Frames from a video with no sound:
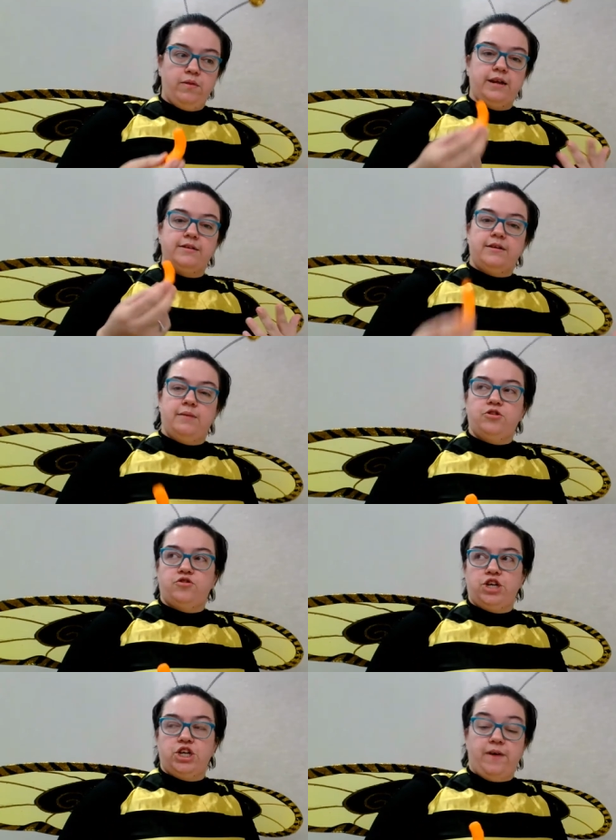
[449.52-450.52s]
a
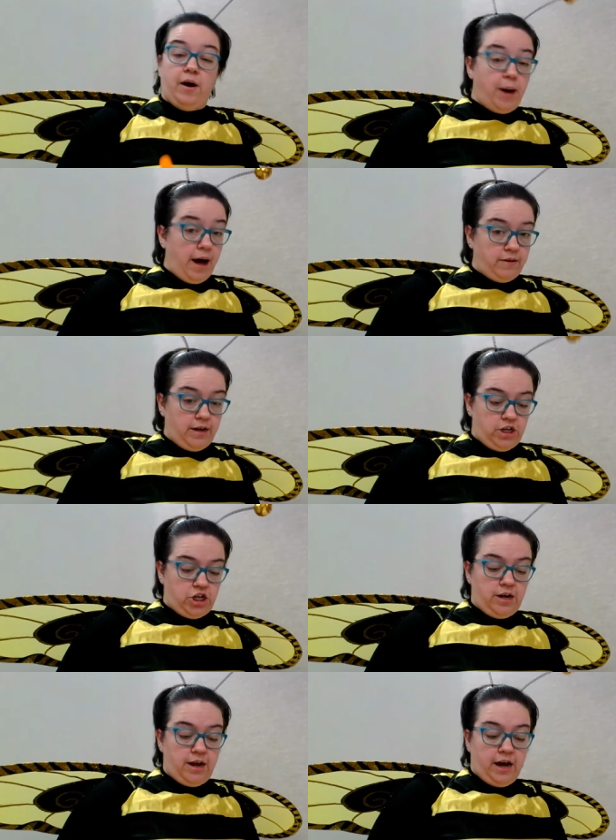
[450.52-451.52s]
demonstration of how
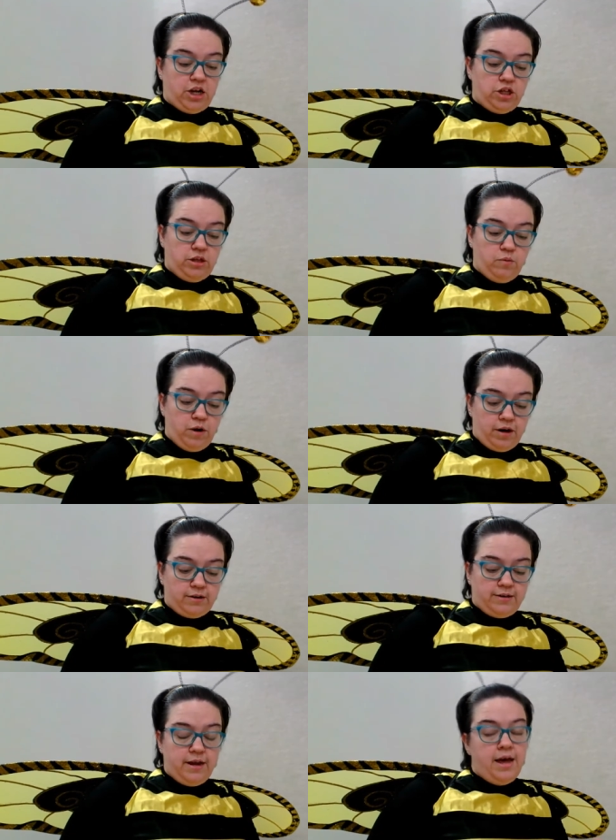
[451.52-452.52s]
pollination actually
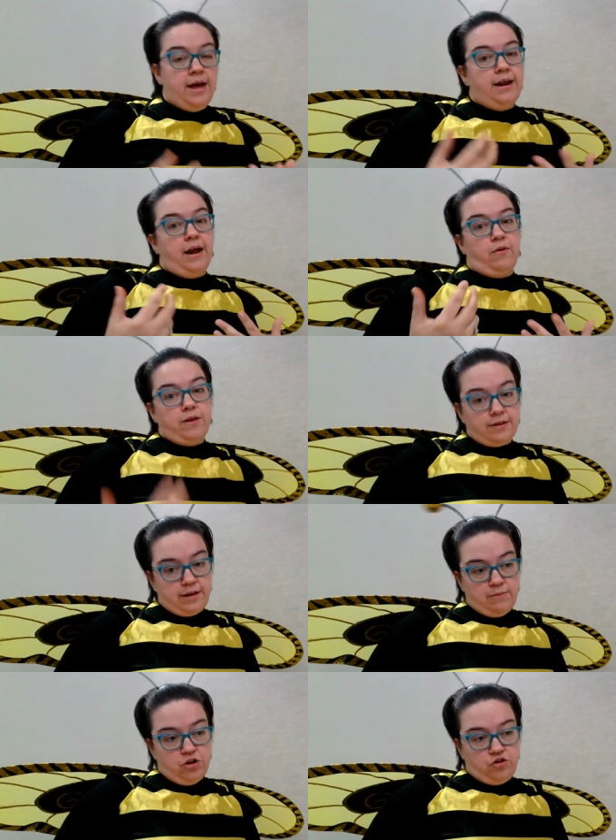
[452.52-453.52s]
works. Now this
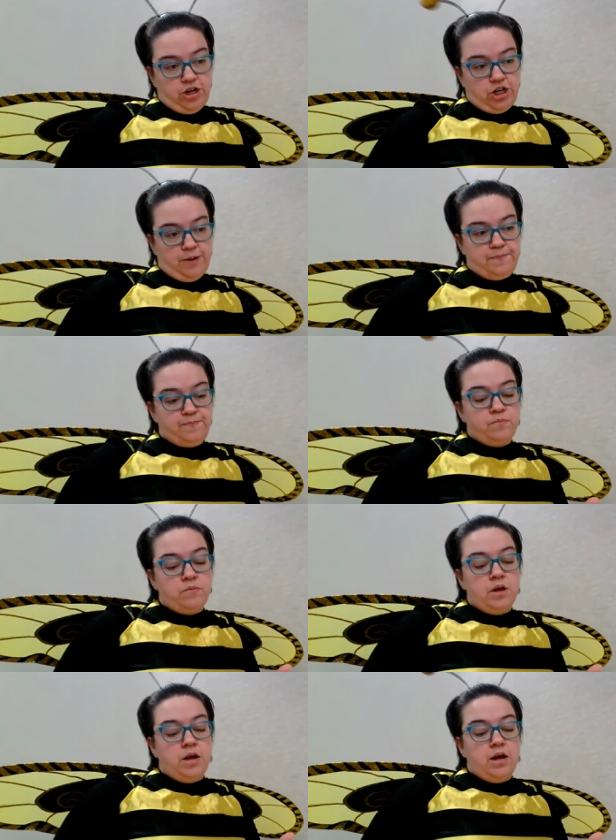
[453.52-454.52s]
demonstration
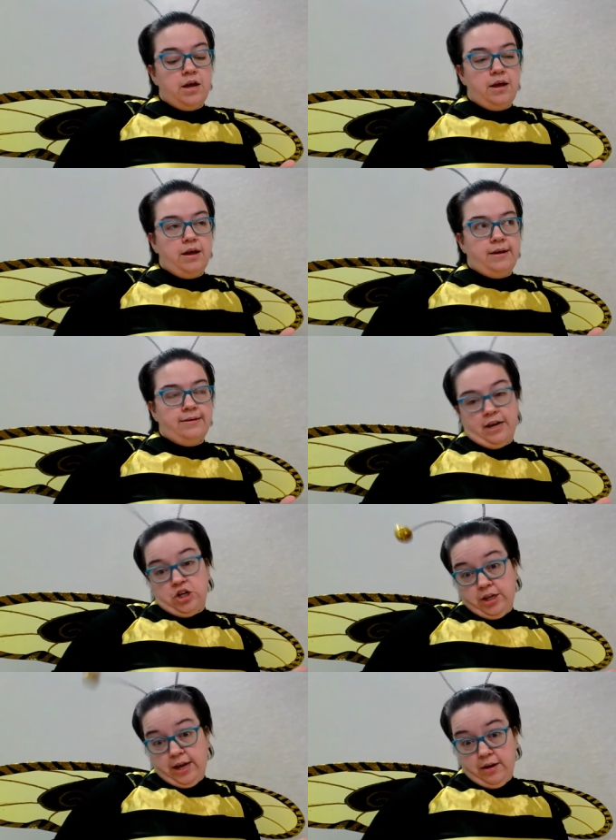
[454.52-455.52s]
is
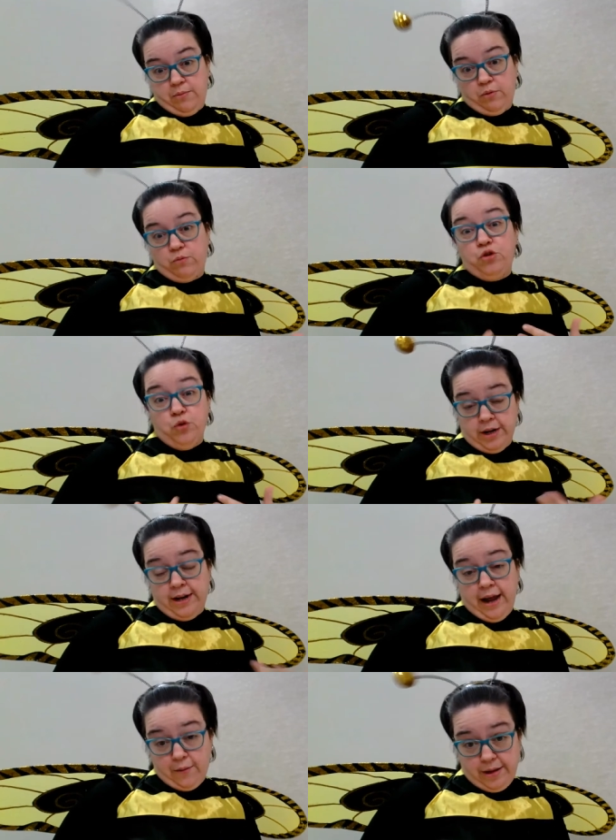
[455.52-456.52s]
actually edible. You can
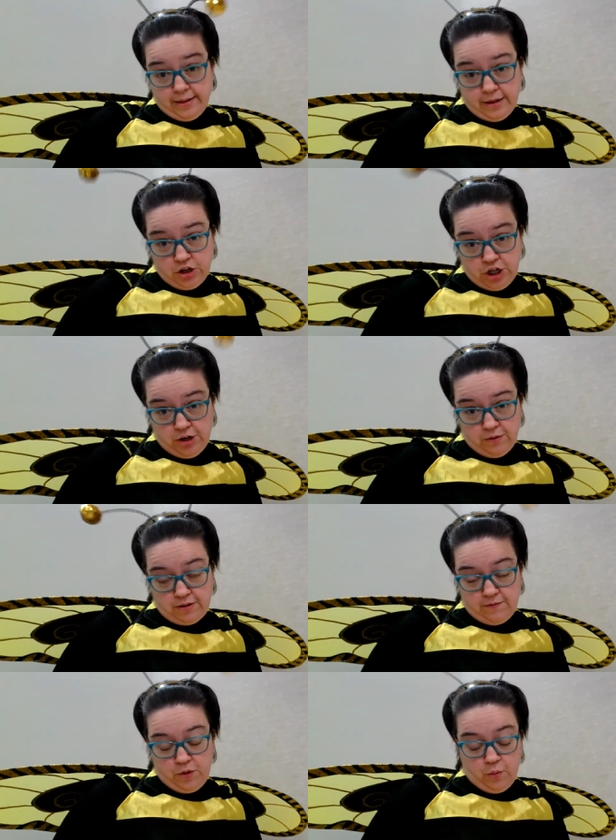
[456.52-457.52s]
now eat these
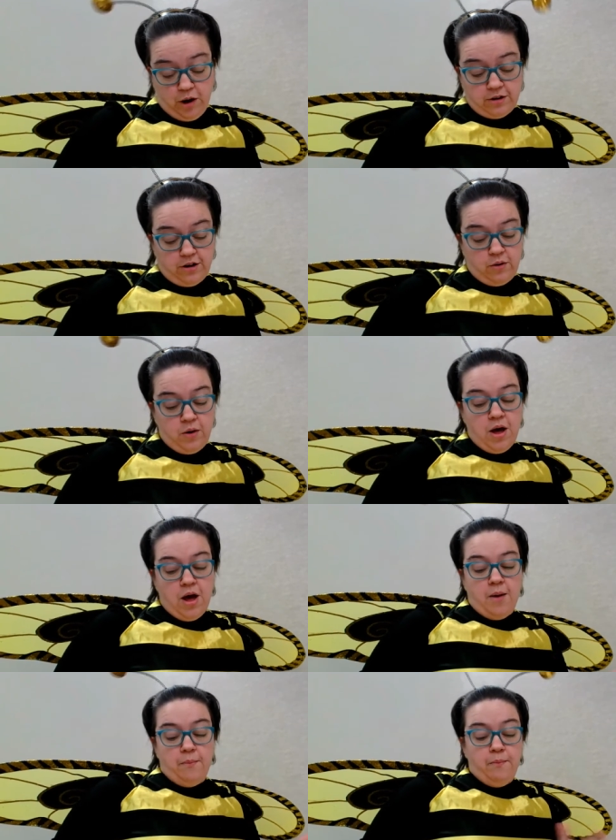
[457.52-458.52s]
Cheetos if you want to,
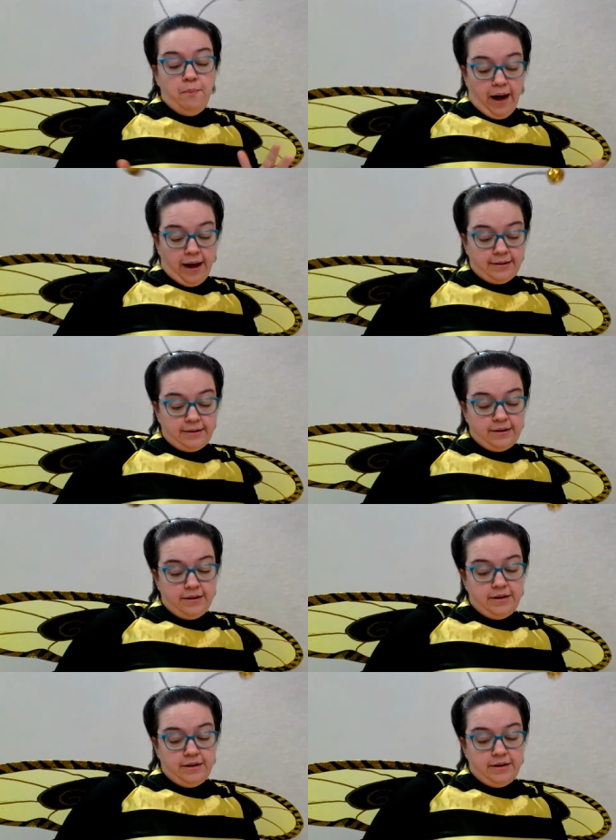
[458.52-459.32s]
but